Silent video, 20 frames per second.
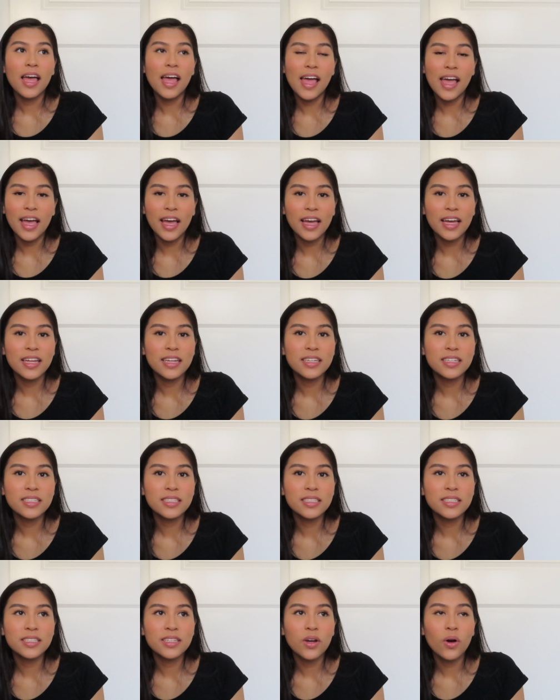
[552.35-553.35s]

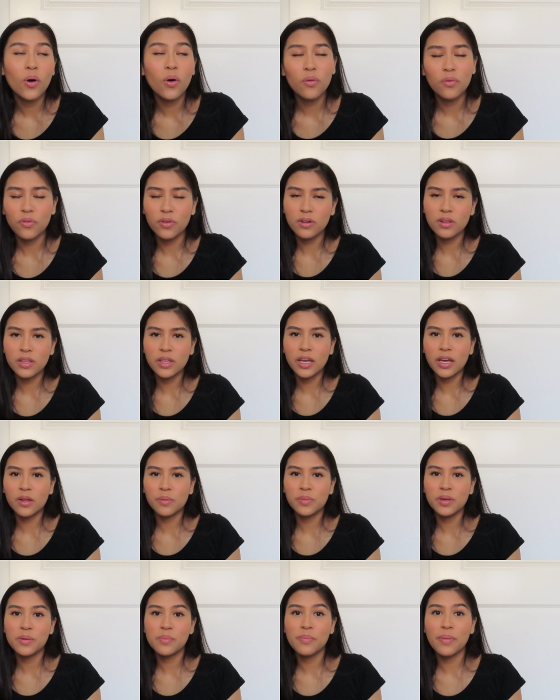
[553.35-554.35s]
And hopefully
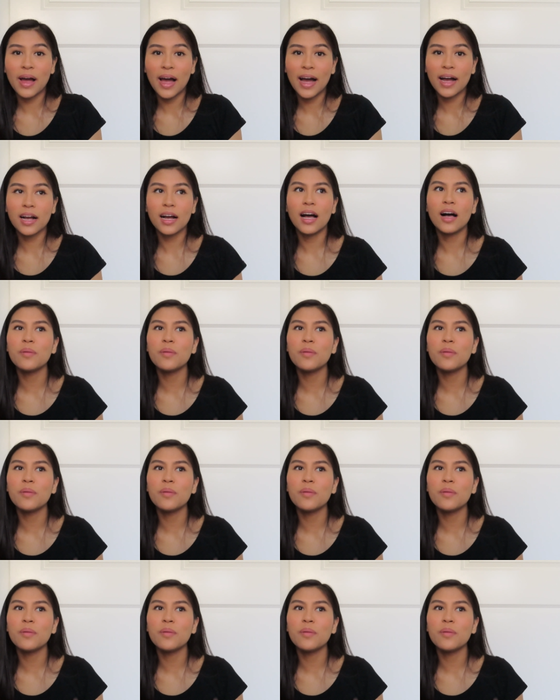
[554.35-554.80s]
I'll be back.